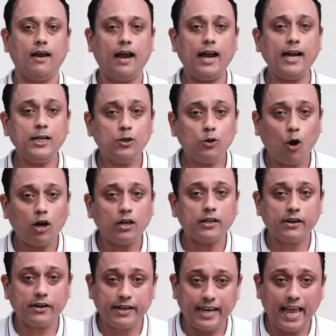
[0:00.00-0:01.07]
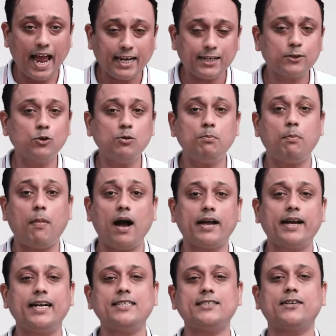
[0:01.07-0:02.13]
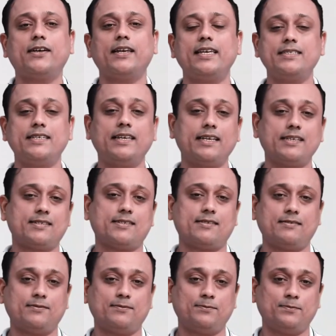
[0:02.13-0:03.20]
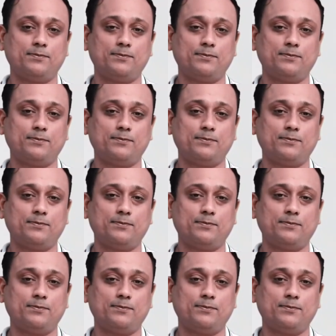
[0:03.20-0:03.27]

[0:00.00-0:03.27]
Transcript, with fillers: and not react to market's craziness.